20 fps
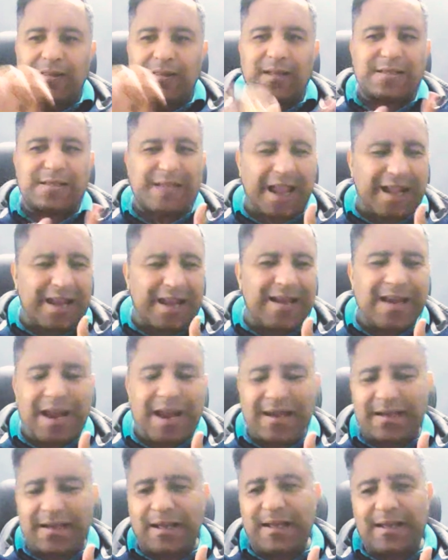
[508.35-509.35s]
The second
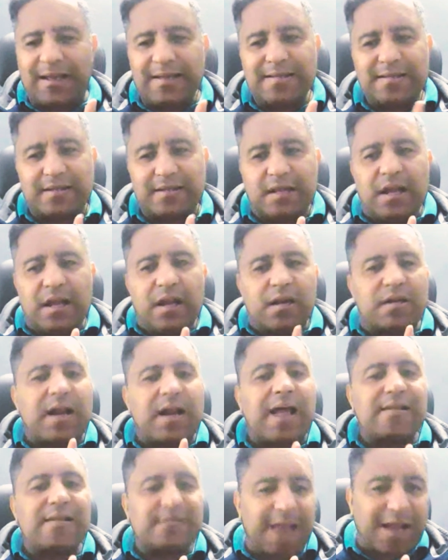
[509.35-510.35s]
data is
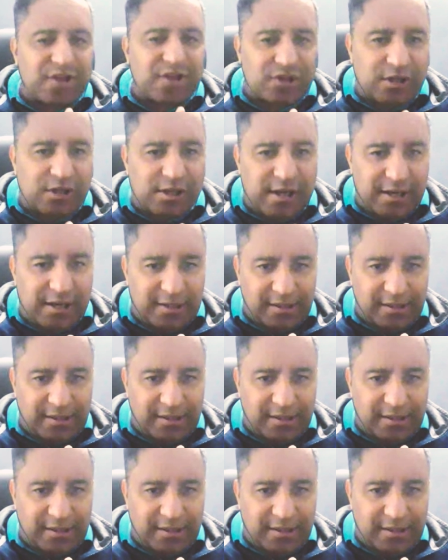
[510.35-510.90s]
transactional